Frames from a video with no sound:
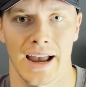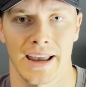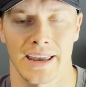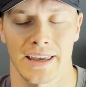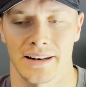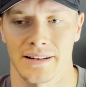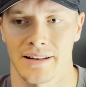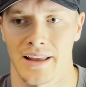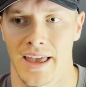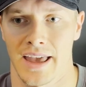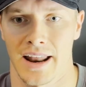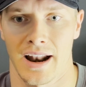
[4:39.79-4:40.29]

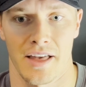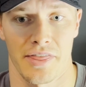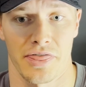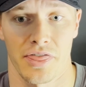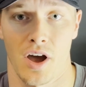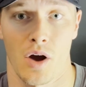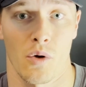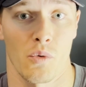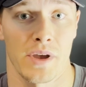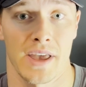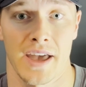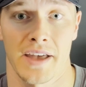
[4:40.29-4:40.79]
And I
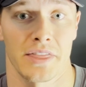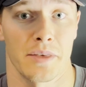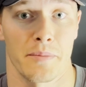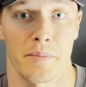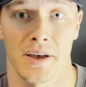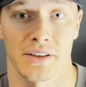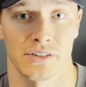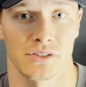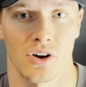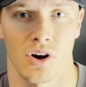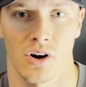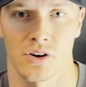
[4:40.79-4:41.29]
thought we had the
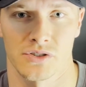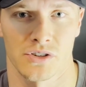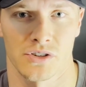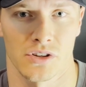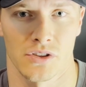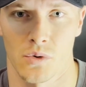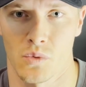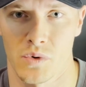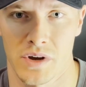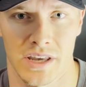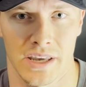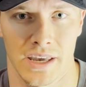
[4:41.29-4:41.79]
best cars on the
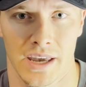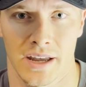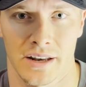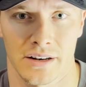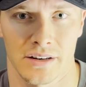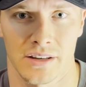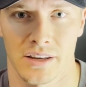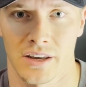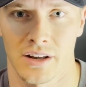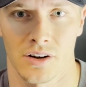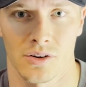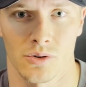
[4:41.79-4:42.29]

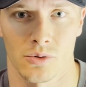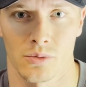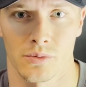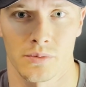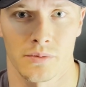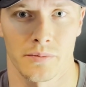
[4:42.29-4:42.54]
weekend.